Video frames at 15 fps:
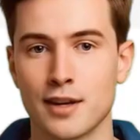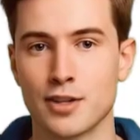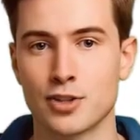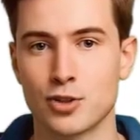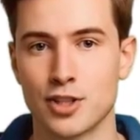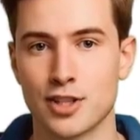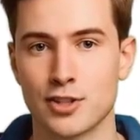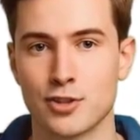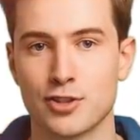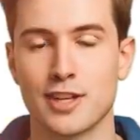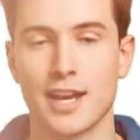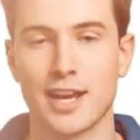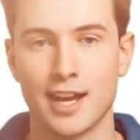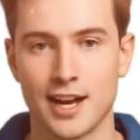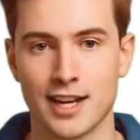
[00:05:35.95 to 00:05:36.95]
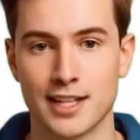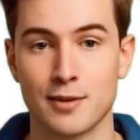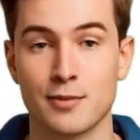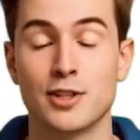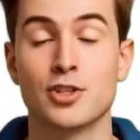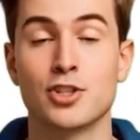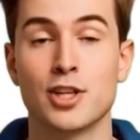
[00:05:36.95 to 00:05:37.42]
You can use AI
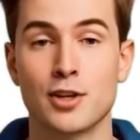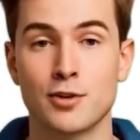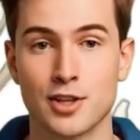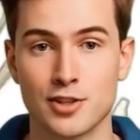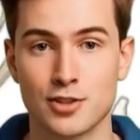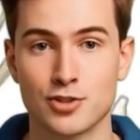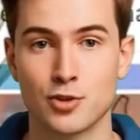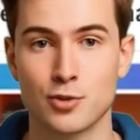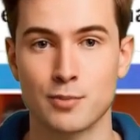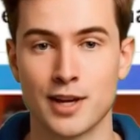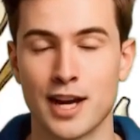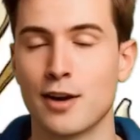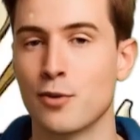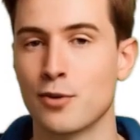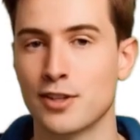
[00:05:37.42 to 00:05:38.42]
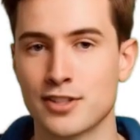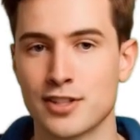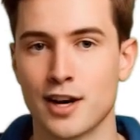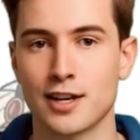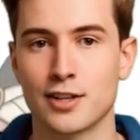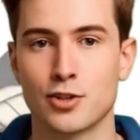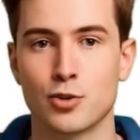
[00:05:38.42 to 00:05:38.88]
image generators or manual
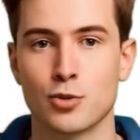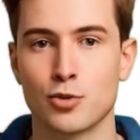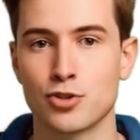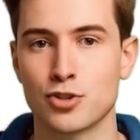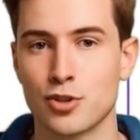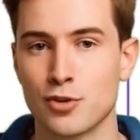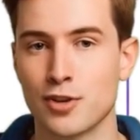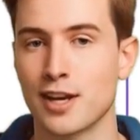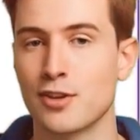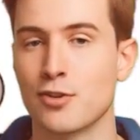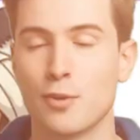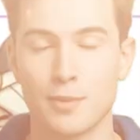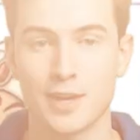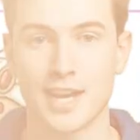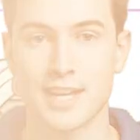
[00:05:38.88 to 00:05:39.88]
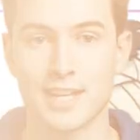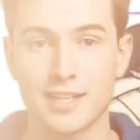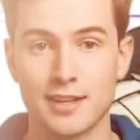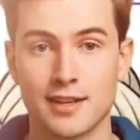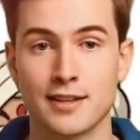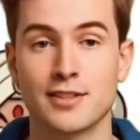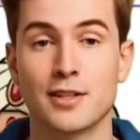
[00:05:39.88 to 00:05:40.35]
design tools to create dramatic,
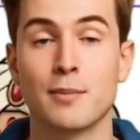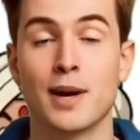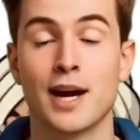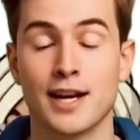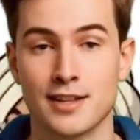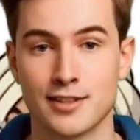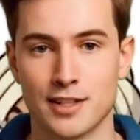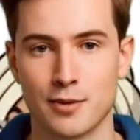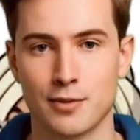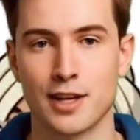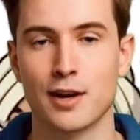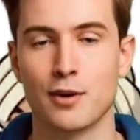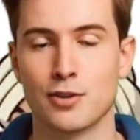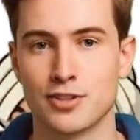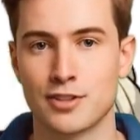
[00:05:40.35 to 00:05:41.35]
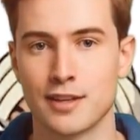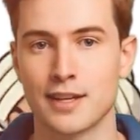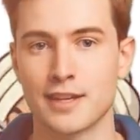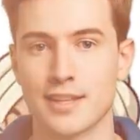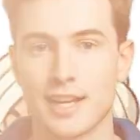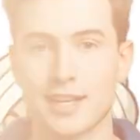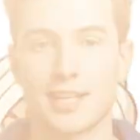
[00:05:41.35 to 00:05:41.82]
thematic thumbnails that